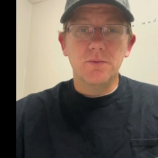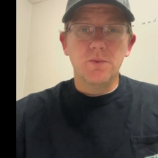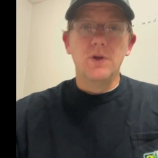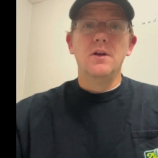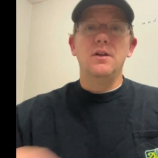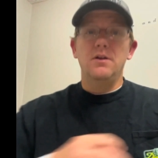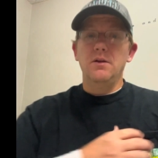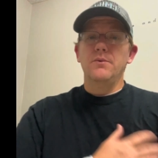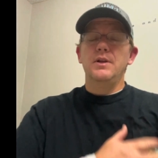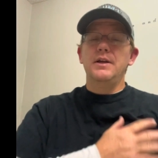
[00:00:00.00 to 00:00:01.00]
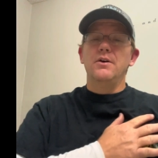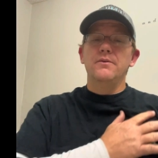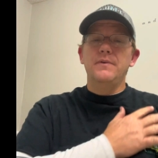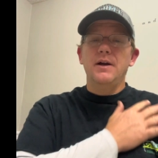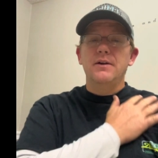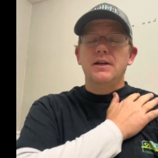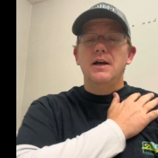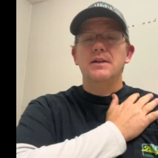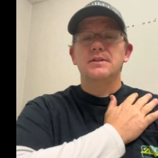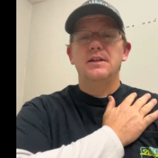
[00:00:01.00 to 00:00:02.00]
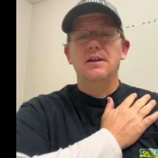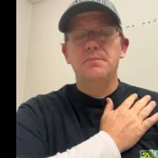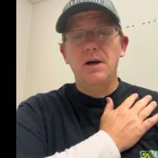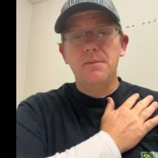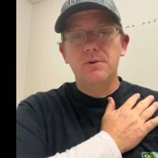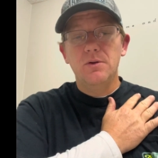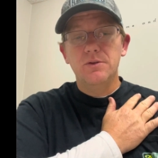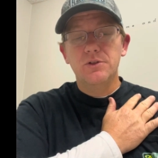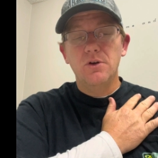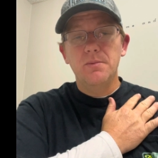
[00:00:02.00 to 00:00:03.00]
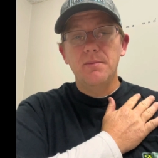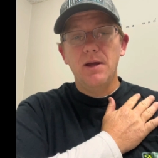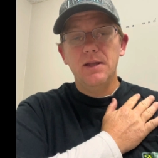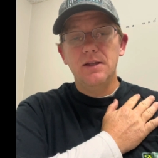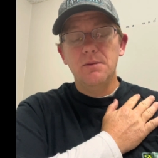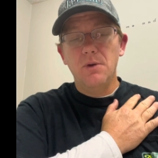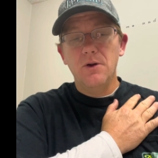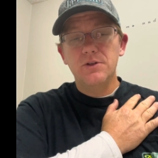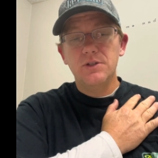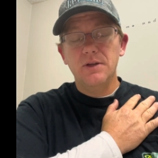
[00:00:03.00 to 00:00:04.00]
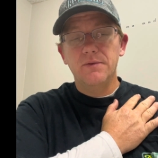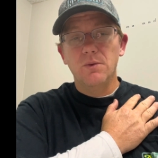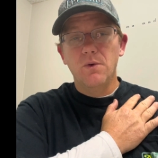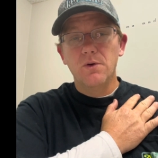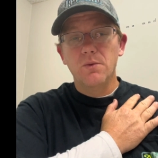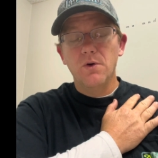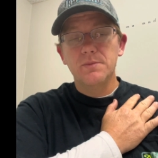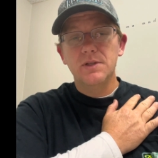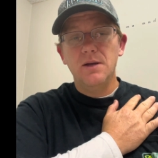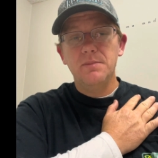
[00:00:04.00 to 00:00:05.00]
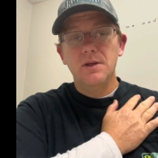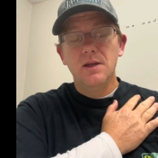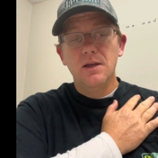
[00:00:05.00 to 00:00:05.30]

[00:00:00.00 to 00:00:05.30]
Really on fire, guys. The pompano will show up about the end of March if the water warms up.